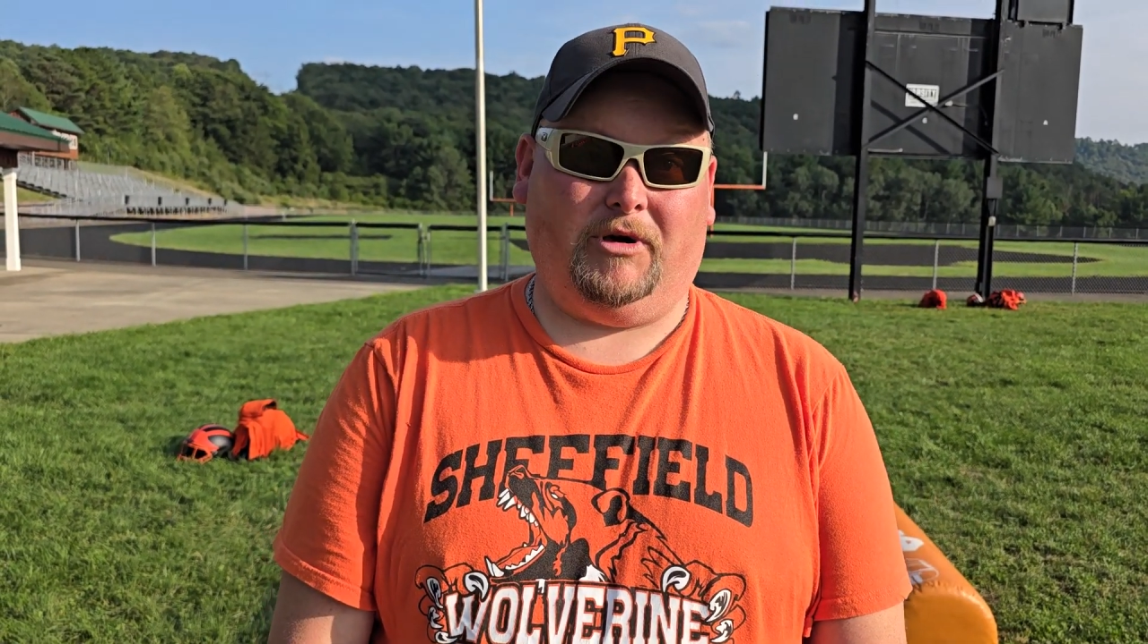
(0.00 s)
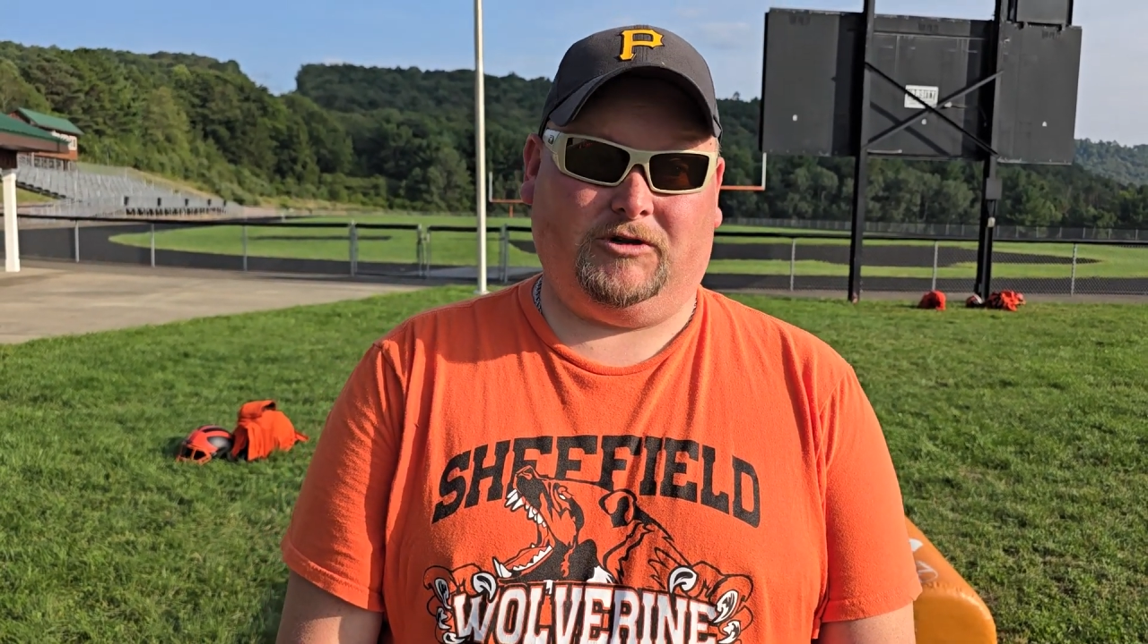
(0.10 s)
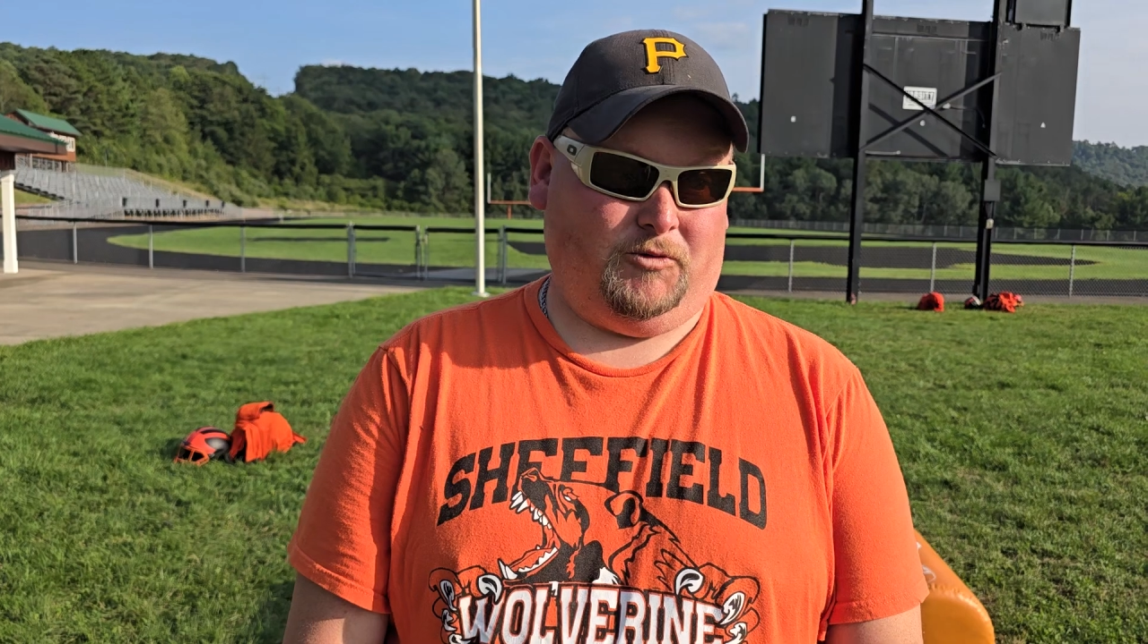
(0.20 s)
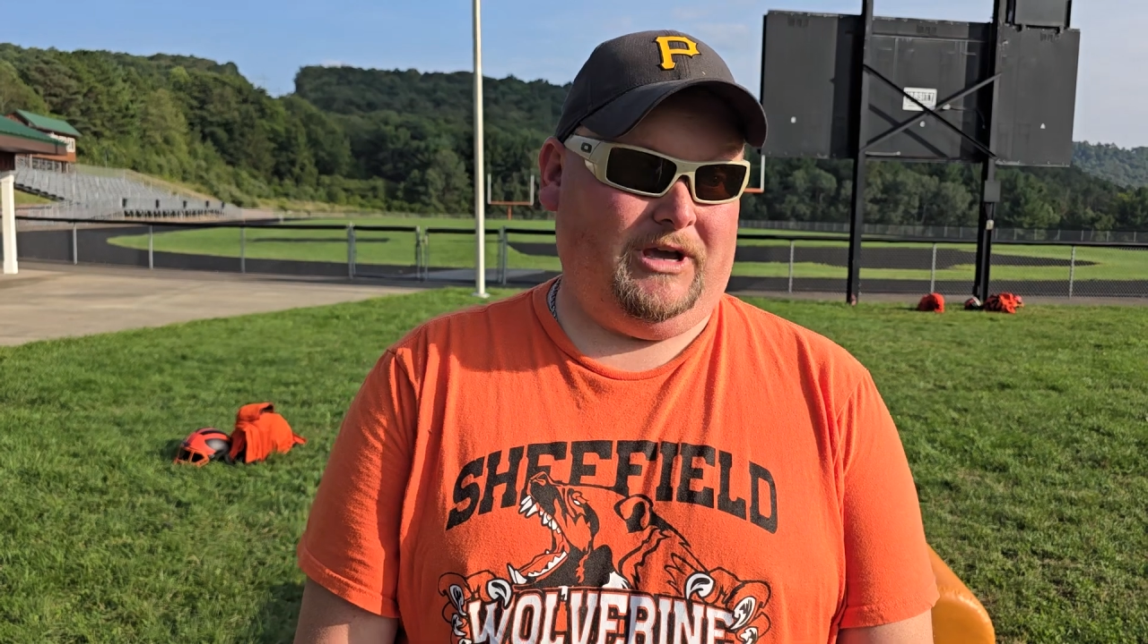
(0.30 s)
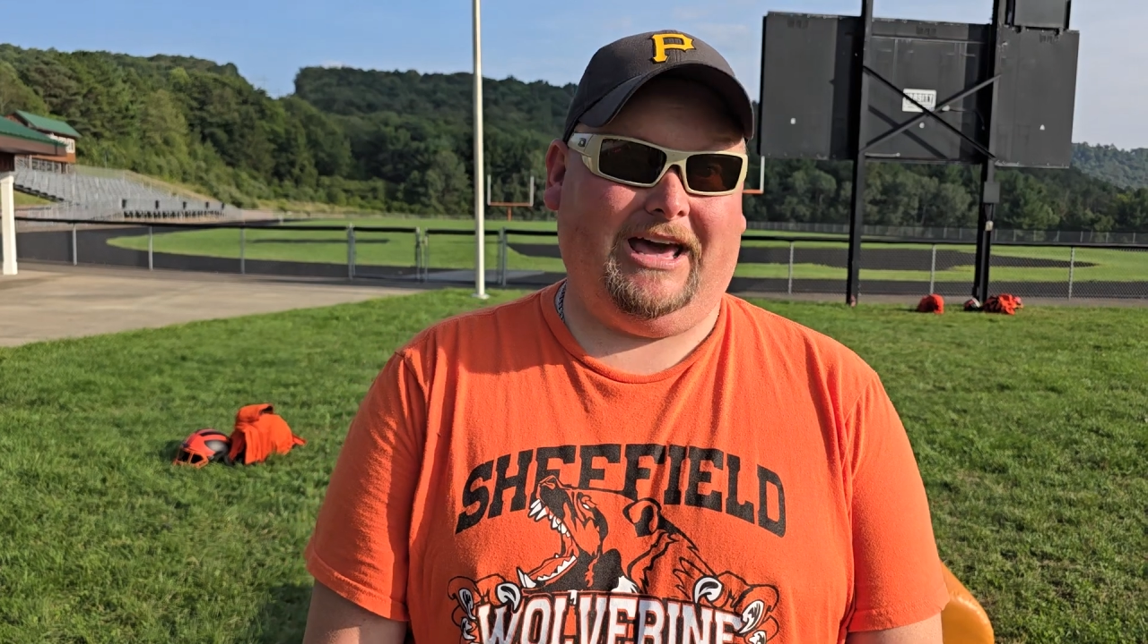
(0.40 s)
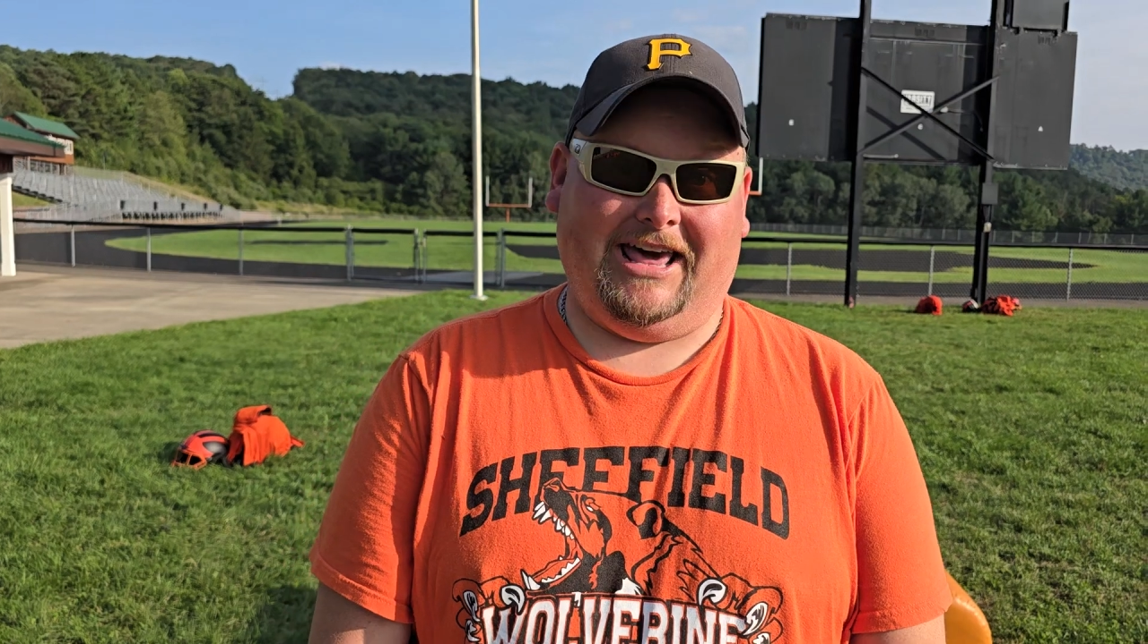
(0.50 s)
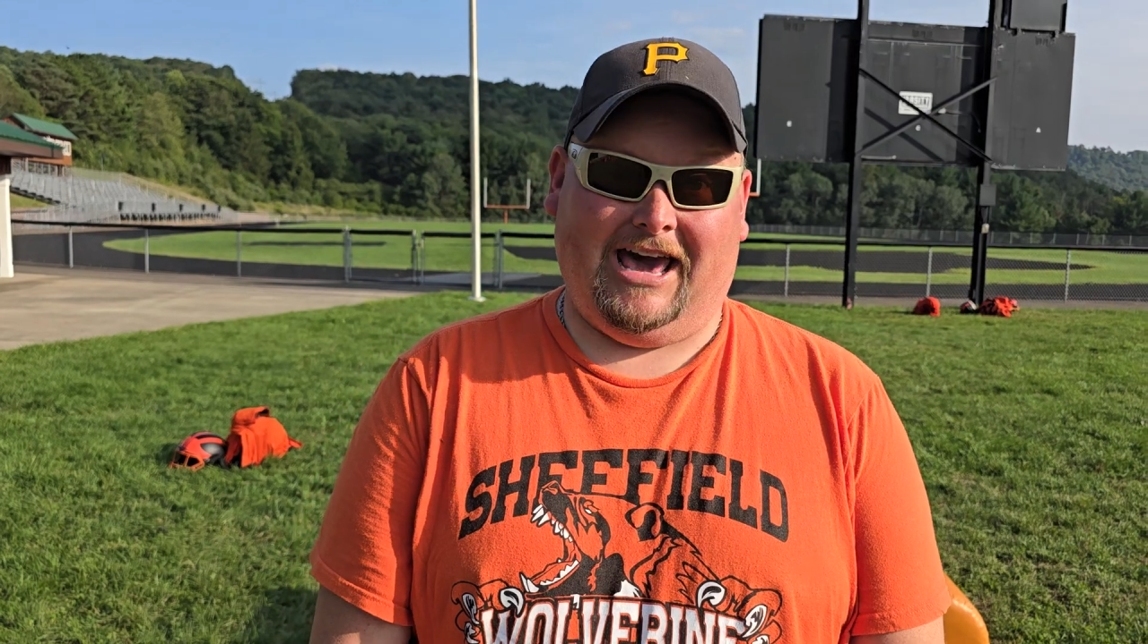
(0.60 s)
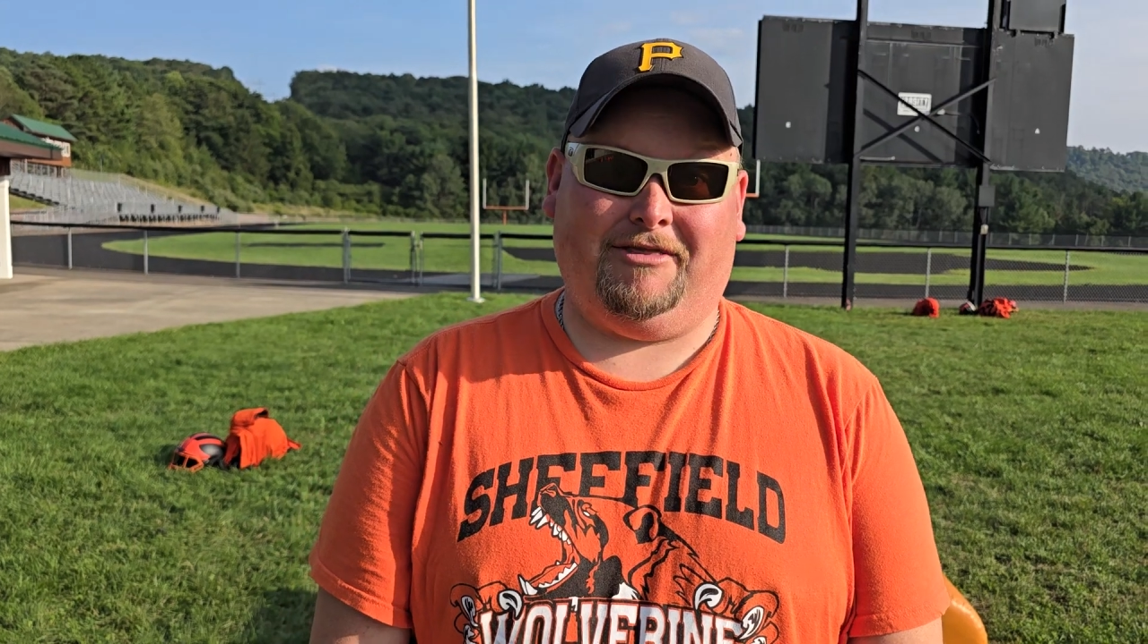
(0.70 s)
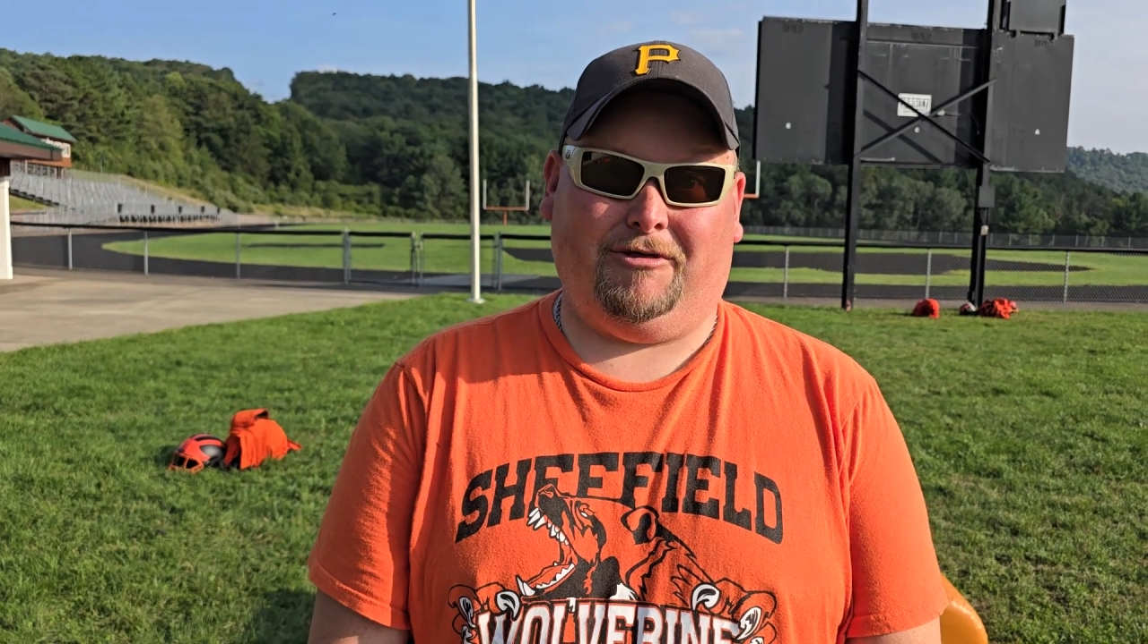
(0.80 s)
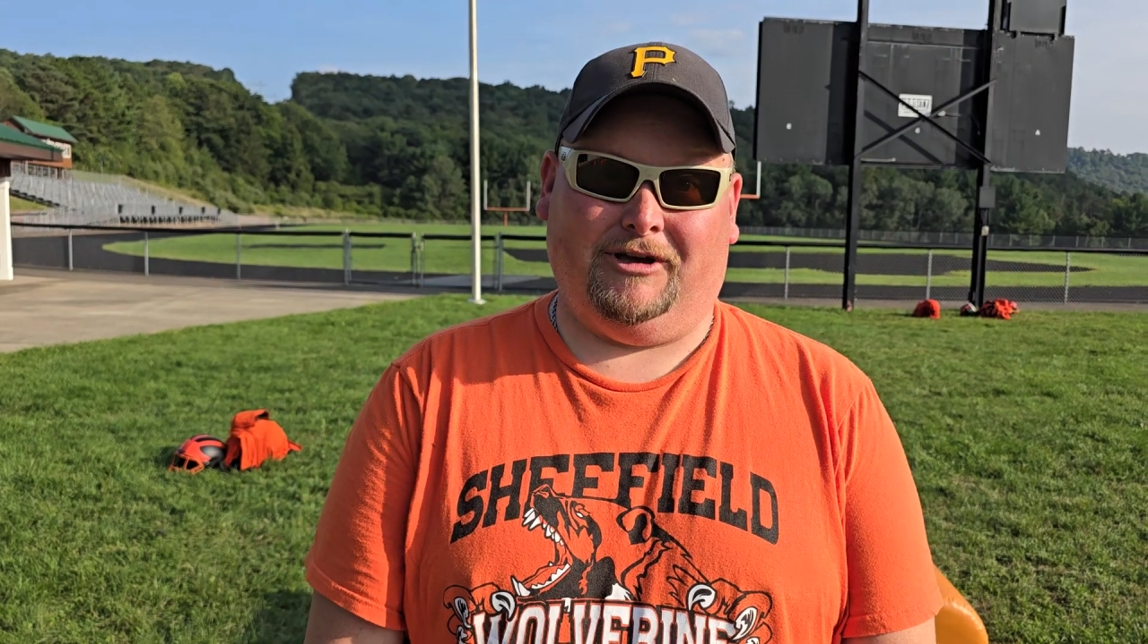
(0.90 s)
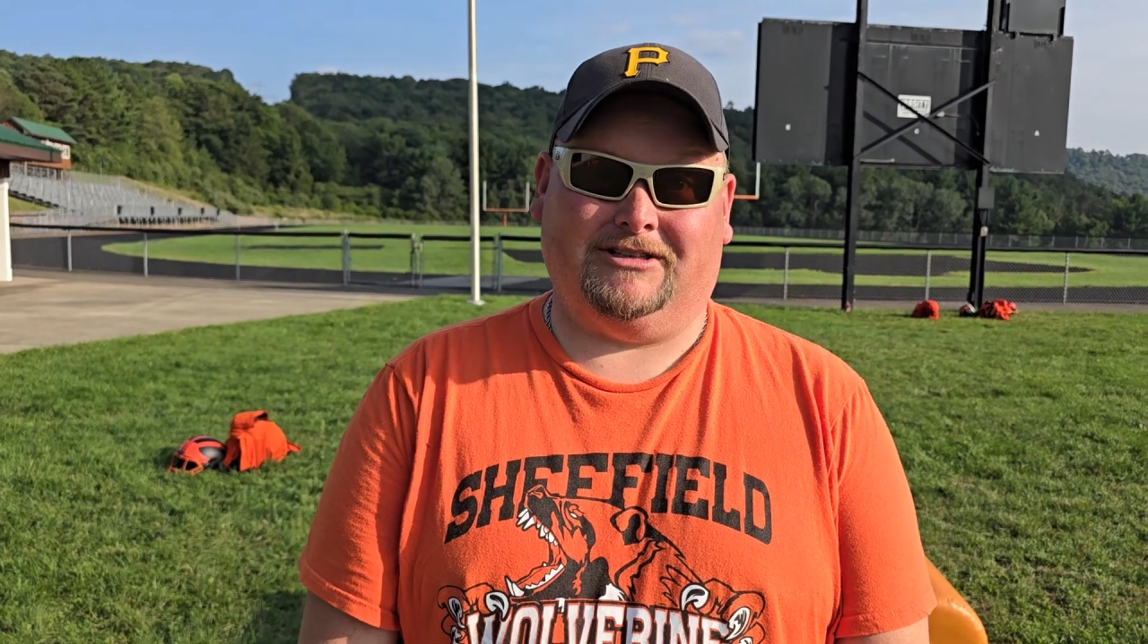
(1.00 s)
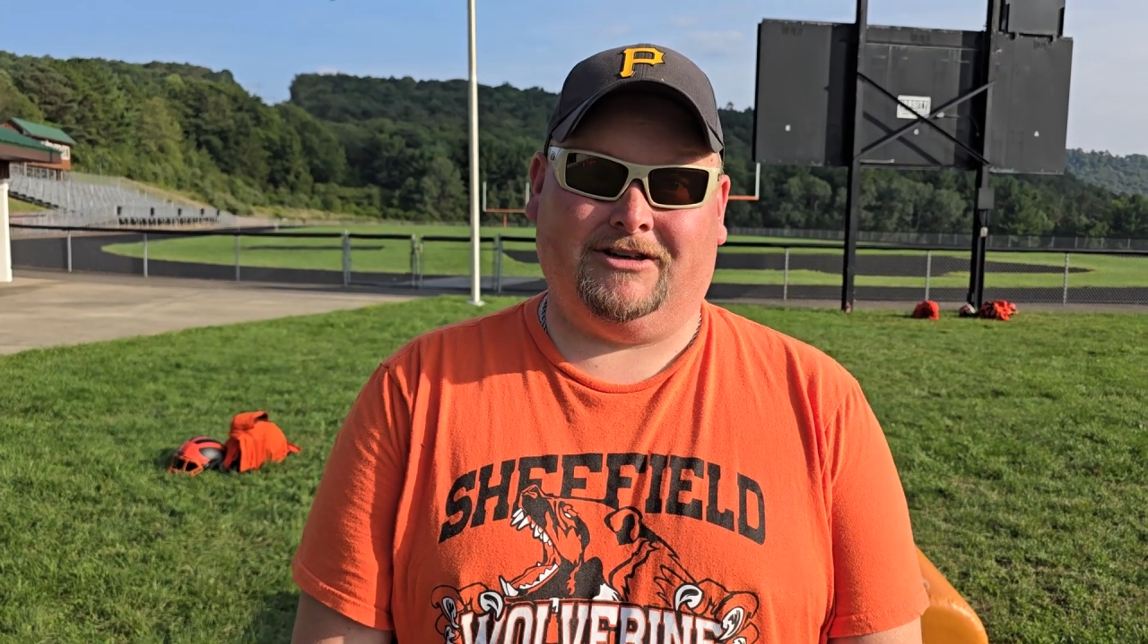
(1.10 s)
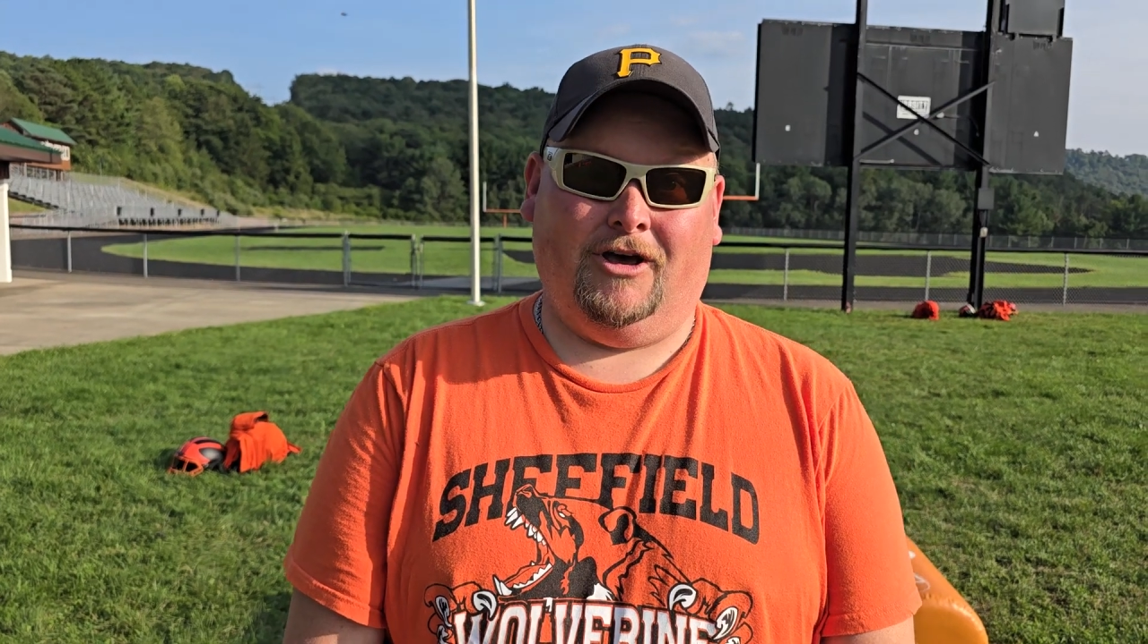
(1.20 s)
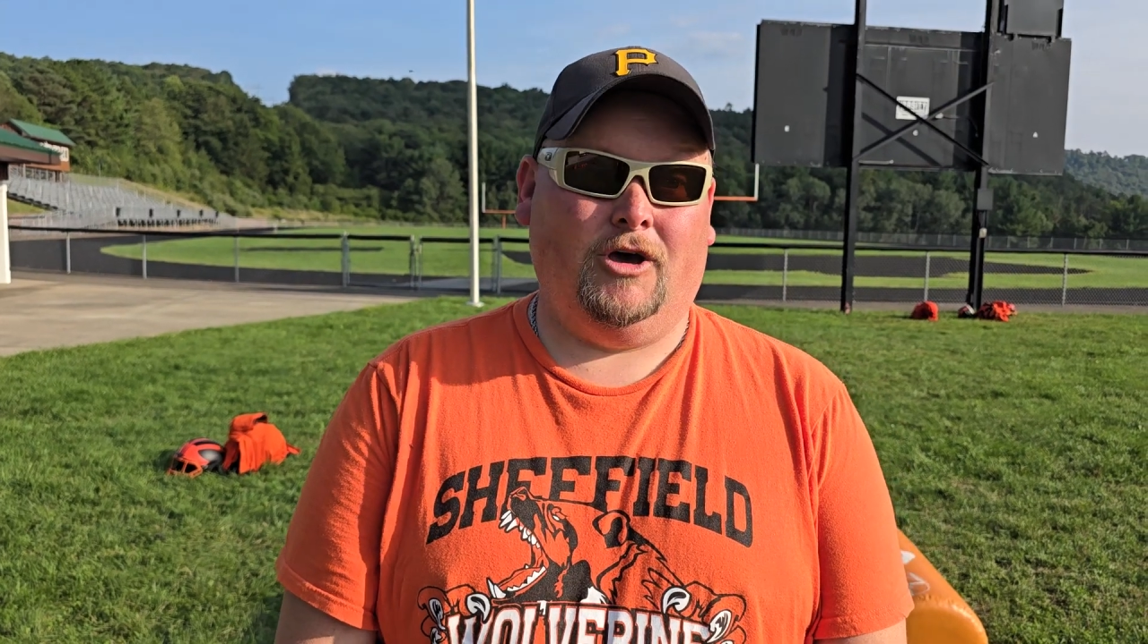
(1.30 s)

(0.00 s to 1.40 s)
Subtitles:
because we got athletes.